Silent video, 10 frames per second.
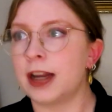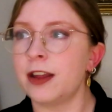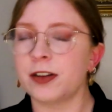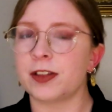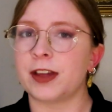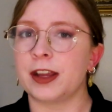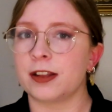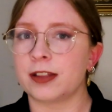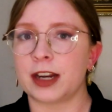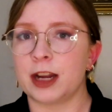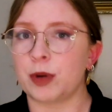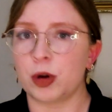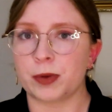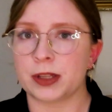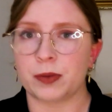Another thing that I am
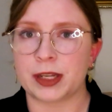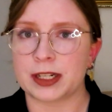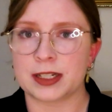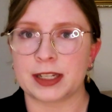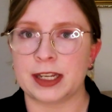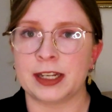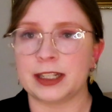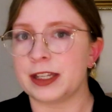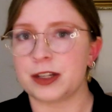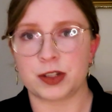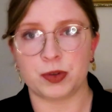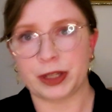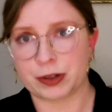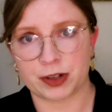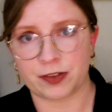hoping that we can see in these
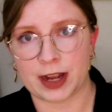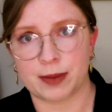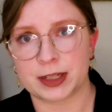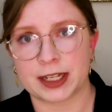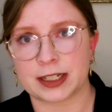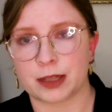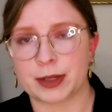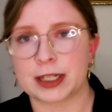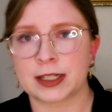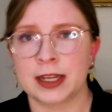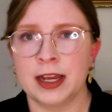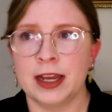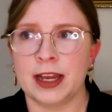newly revamped exhibits